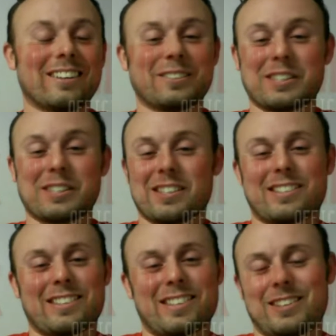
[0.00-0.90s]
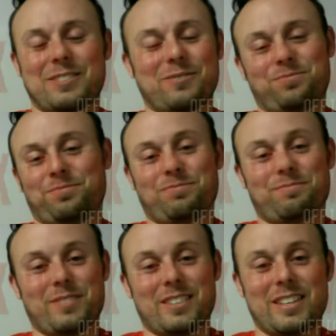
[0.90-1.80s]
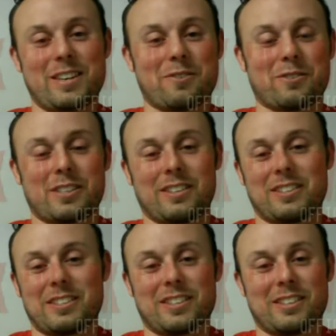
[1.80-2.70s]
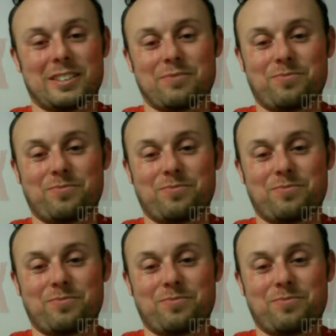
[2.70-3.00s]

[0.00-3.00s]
or just like so just the